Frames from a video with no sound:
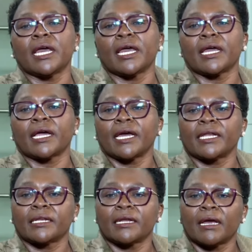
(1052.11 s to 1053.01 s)

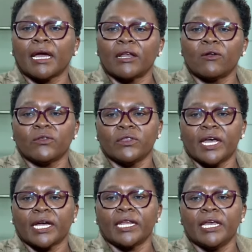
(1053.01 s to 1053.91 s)
can lodge
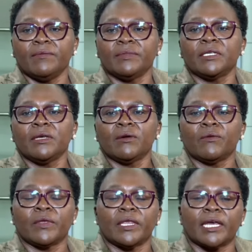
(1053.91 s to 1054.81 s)
their claims
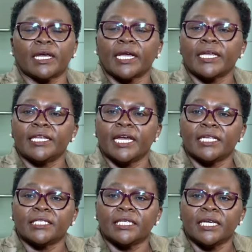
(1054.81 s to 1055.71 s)
with the
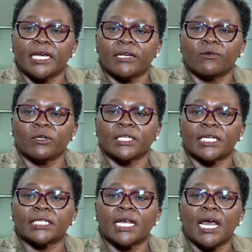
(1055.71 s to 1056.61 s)
KDIC
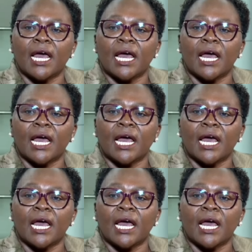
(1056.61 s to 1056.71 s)
headquarters